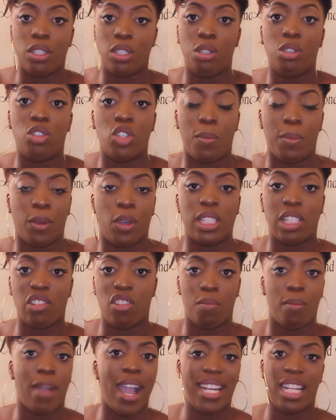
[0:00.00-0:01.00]
on YouTube because
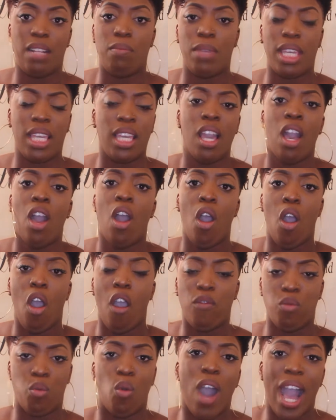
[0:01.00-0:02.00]
it reminded me
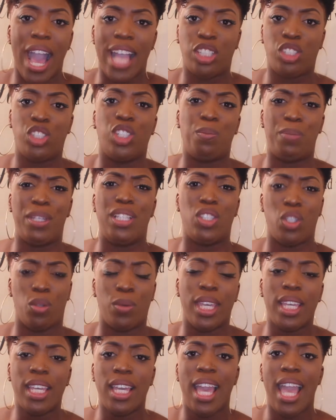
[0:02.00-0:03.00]
of what I should be
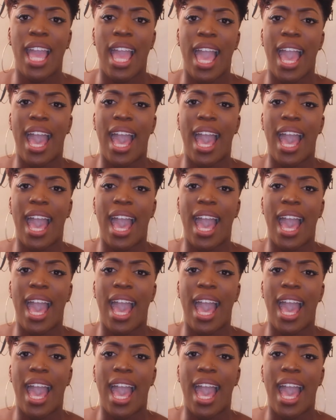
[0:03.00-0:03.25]
doing,